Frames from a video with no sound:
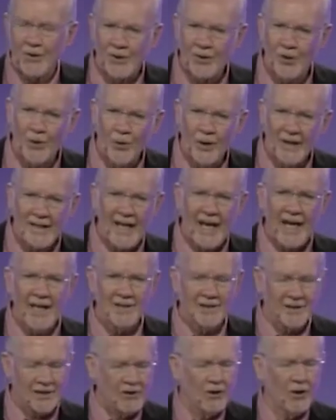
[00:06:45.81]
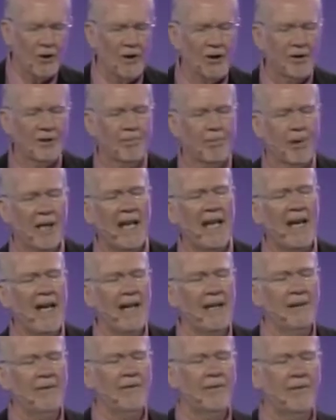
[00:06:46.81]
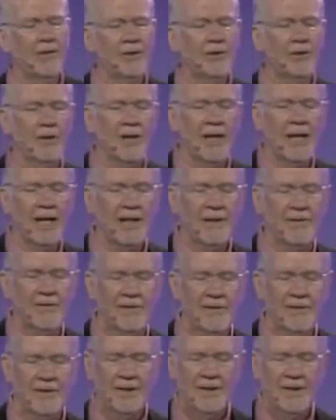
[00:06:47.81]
go against God's plan for your life,